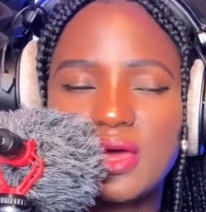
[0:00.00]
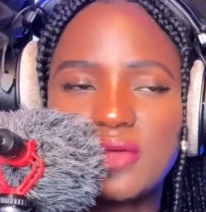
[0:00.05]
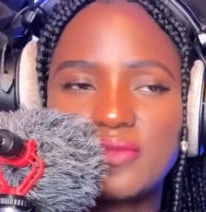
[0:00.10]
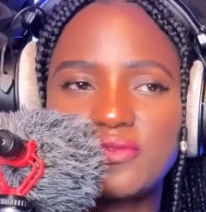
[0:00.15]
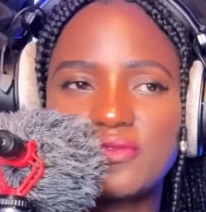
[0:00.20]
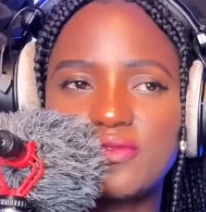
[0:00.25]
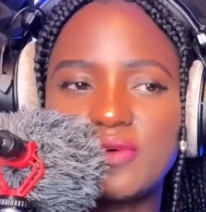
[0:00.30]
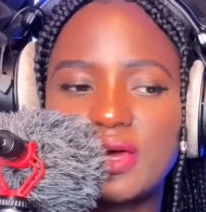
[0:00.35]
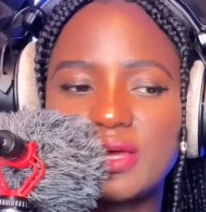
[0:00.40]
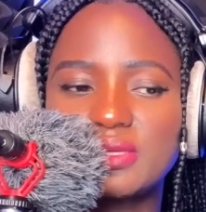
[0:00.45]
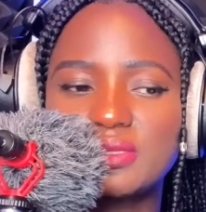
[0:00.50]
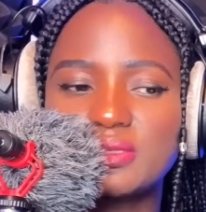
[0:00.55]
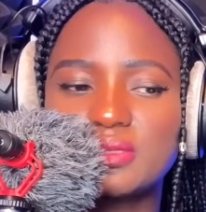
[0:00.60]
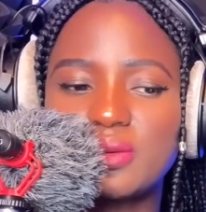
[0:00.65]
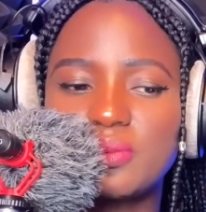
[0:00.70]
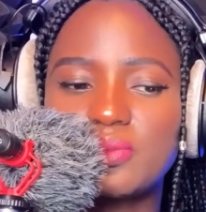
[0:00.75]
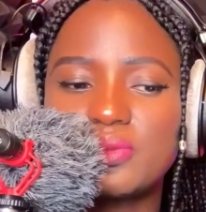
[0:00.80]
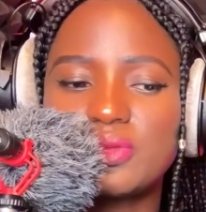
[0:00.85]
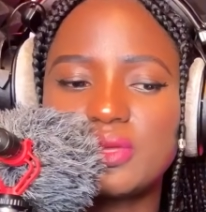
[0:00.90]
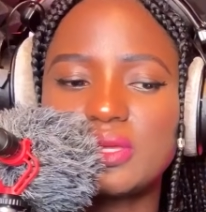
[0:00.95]
and find
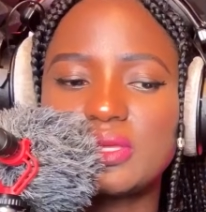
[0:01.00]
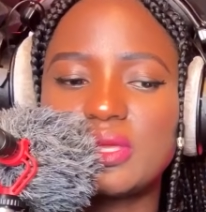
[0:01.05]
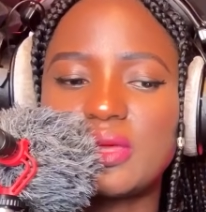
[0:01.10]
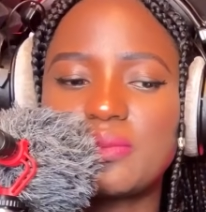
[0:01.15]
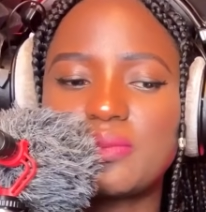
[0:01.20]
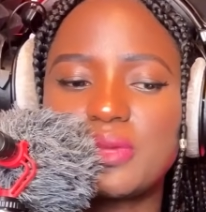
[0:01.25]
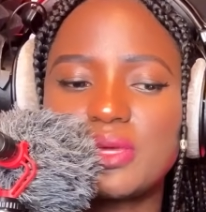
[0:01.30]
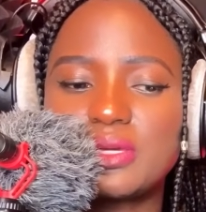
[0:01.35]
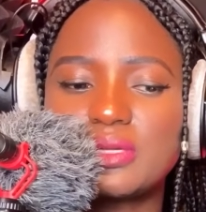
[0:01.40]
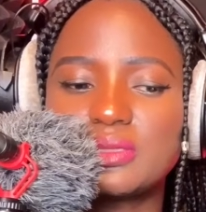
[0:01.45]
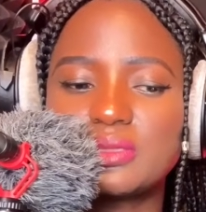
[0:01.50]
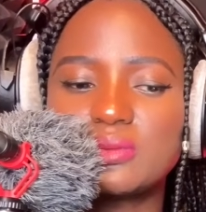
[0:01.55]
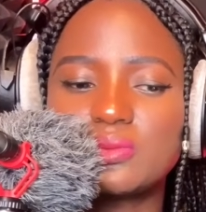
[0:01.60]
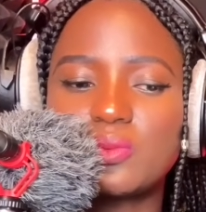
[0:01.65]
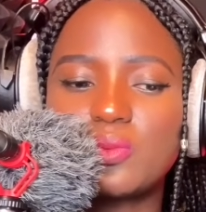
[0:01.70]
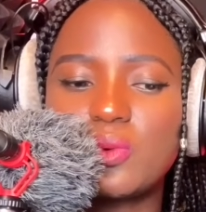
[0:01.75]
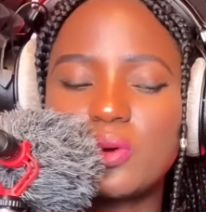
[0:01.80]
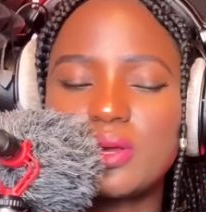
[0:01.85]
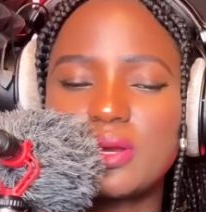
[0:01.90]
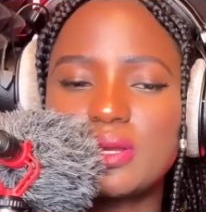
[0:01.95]
something that makes
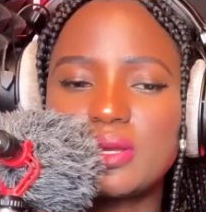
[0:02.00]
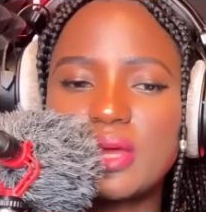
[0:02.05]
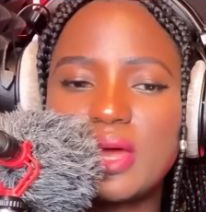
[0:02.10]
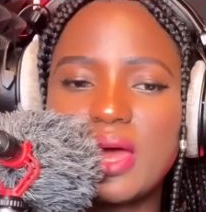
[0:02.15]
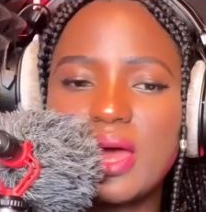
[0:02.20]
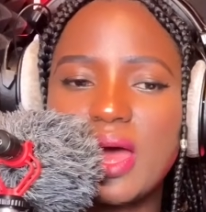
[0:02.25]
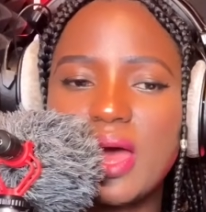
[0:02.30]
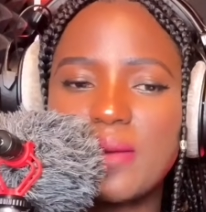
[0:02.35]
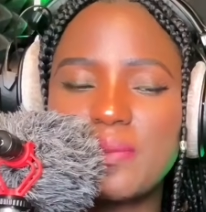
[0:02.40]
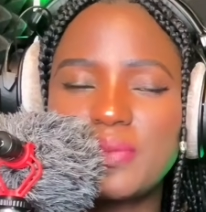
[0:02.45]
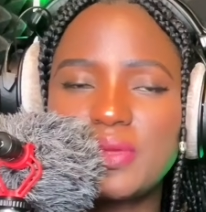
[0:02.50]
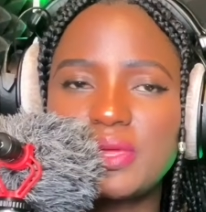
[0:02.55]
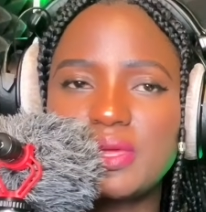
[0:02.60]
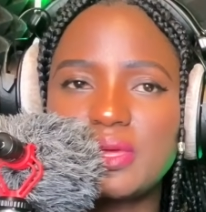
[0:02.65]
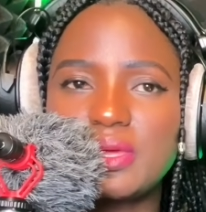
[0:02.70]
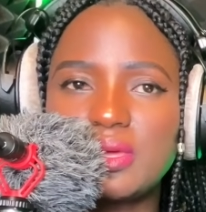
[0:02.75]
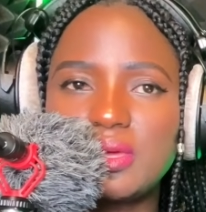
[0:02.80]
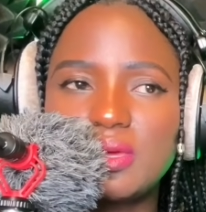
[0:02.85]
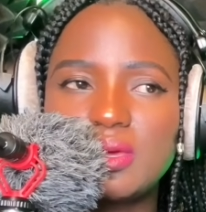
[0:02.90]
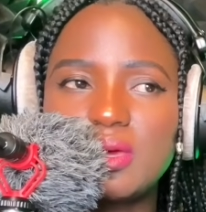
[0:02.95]
one
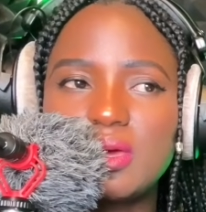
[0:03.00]
happy,